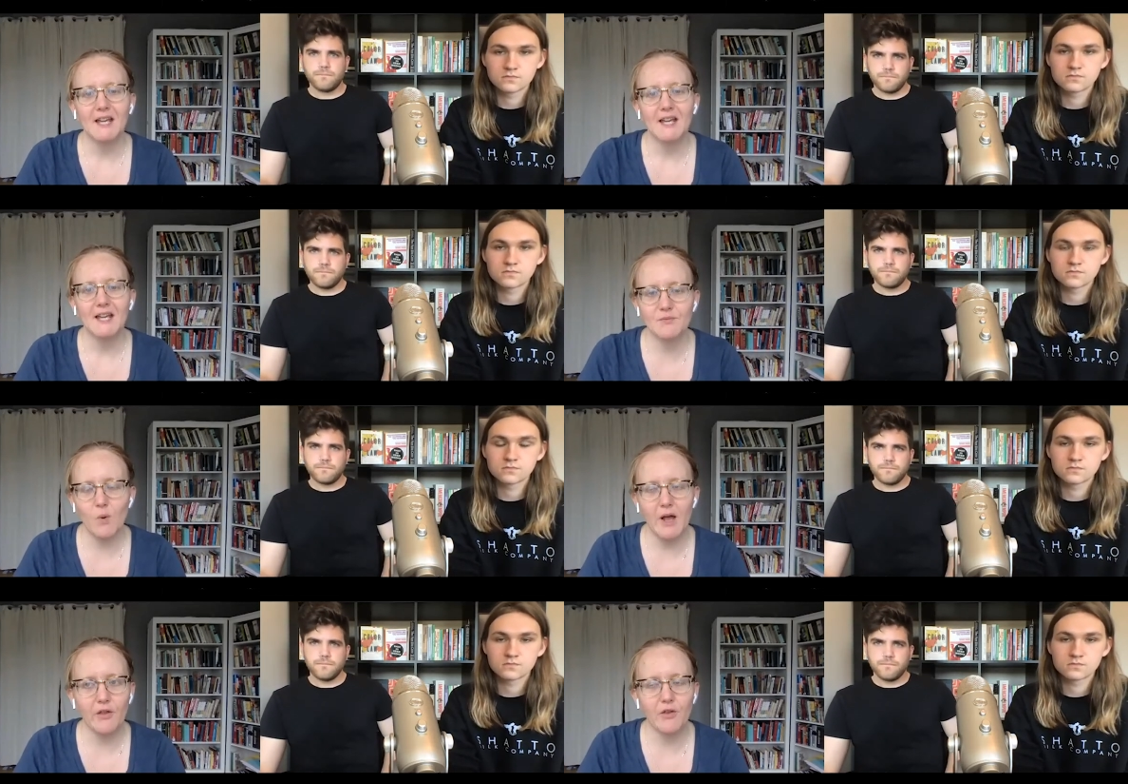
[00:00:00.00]
Speaker 1: and
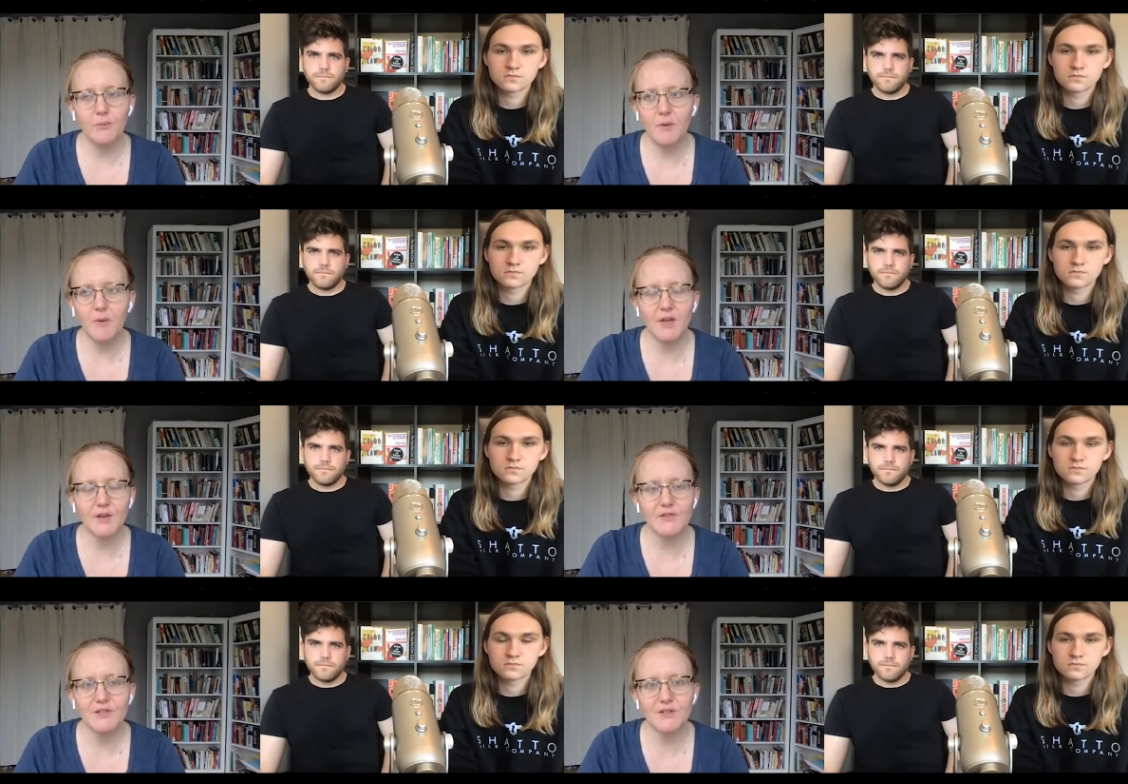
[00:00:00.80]
it's just wild to
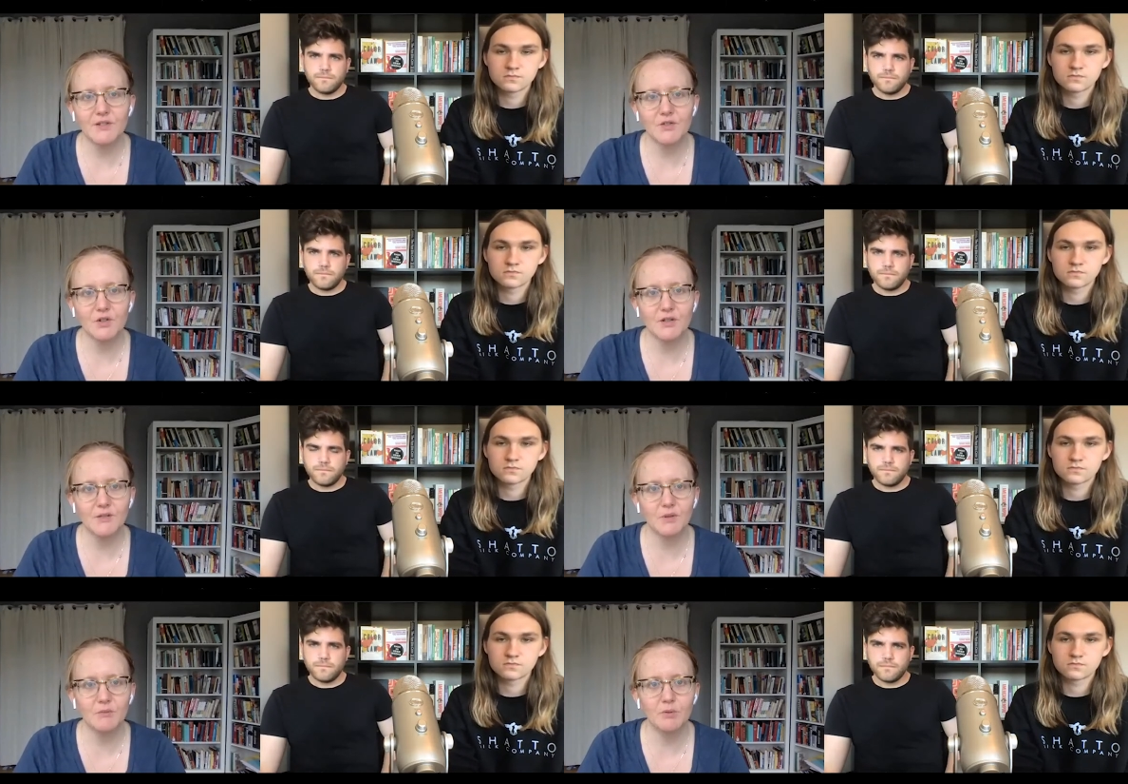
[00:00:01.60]
me because this
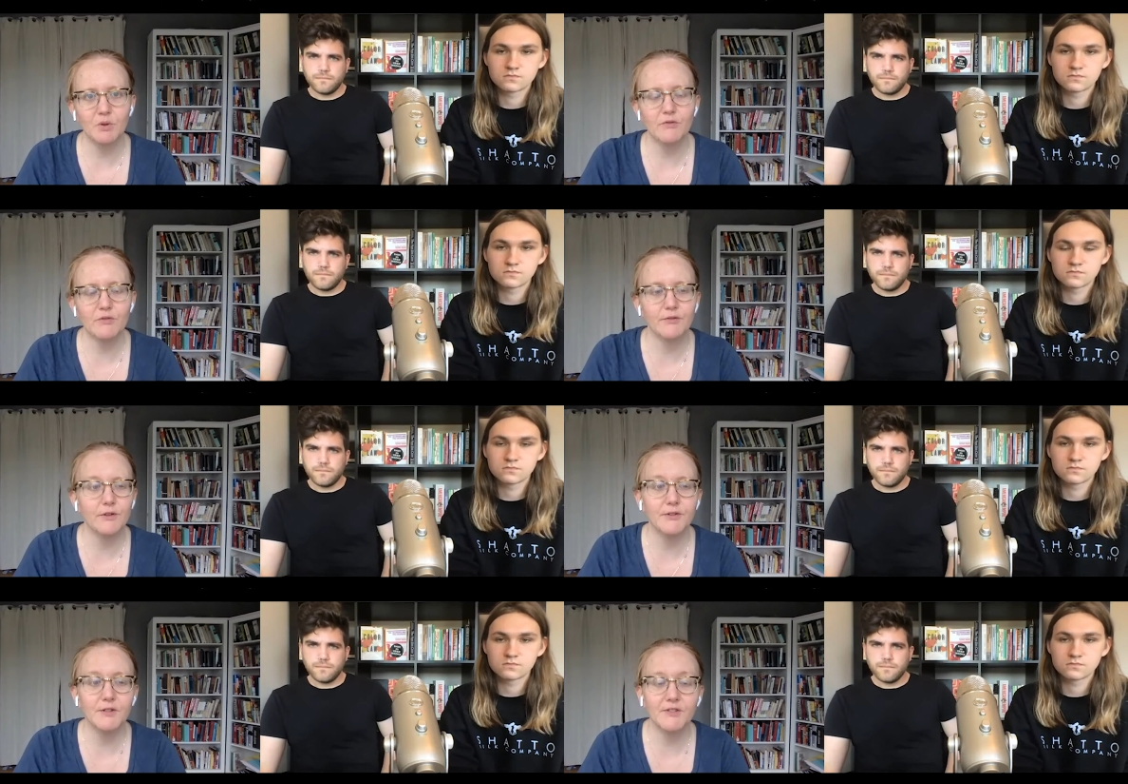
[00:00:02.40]
district has been blue
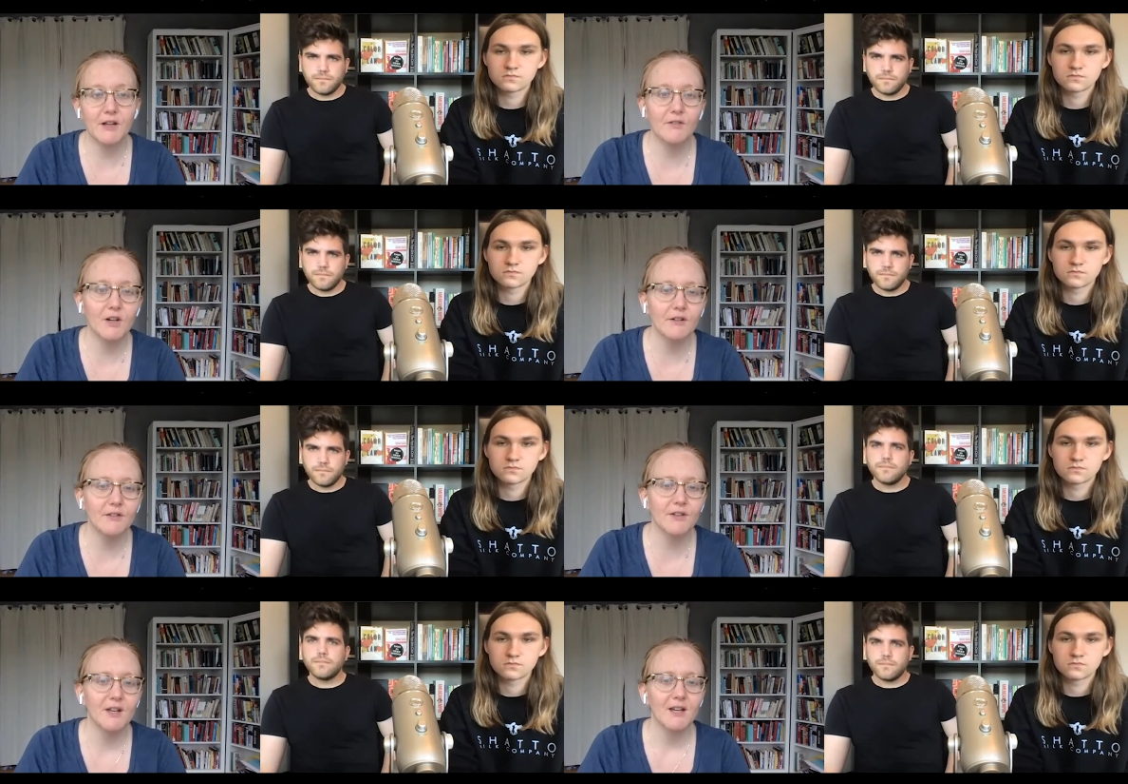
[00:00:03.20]
for 55
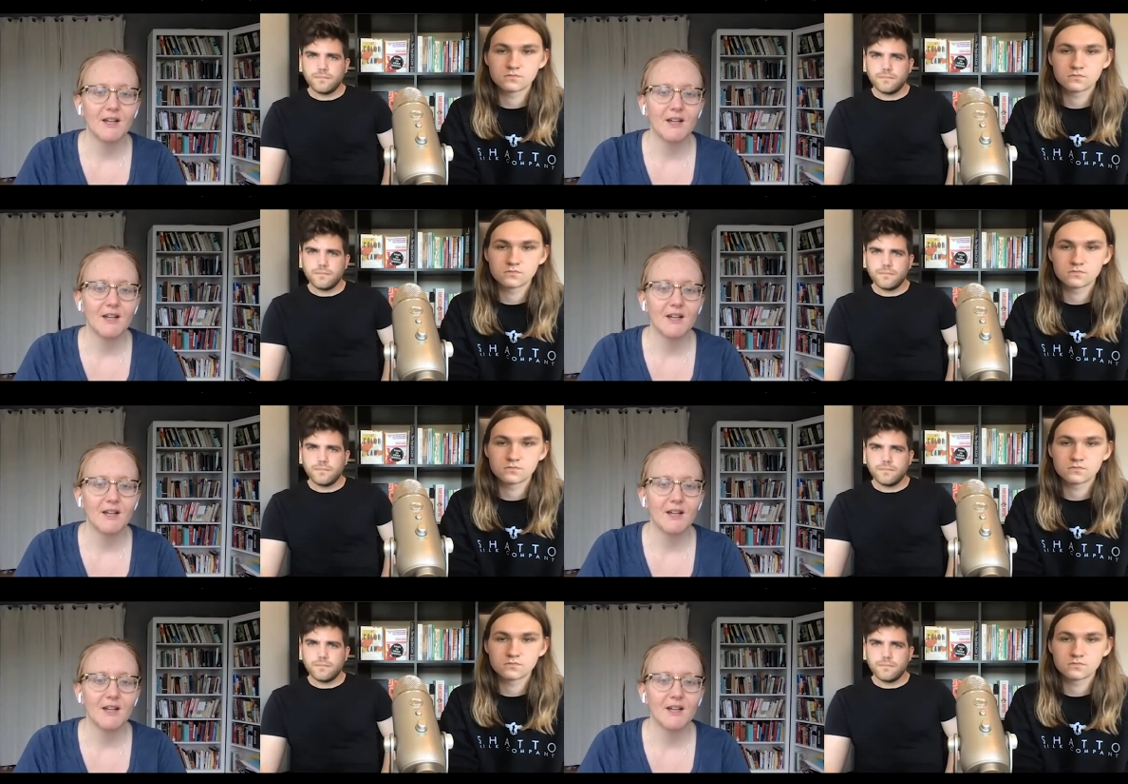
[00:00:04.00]
years.